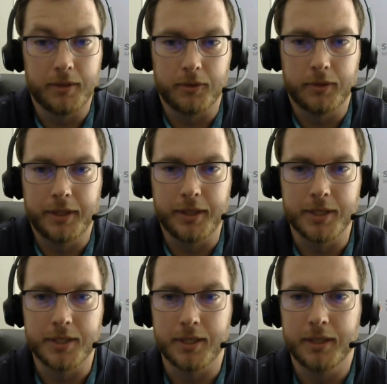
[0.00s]
It, well, it
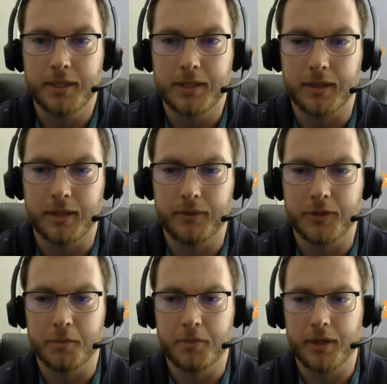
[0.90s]
is. It, it is
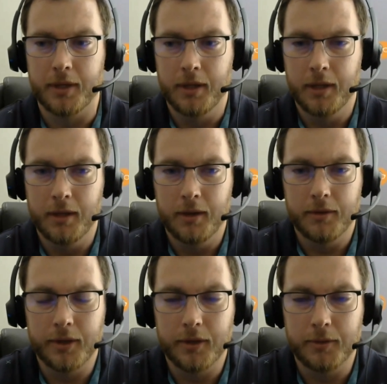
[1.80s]
leverage, but
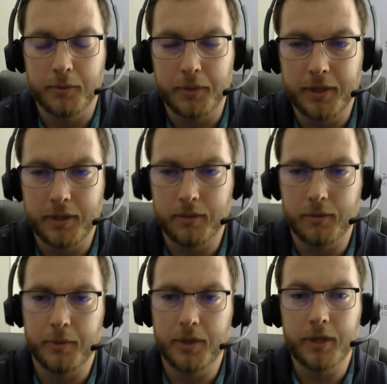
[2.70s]
you know, when we
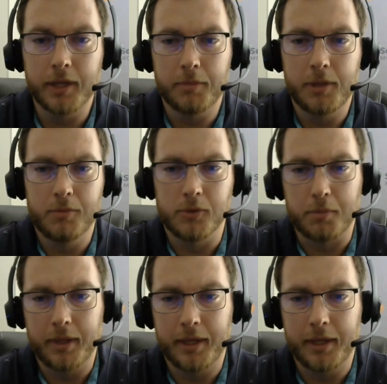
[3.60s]
when we look at people's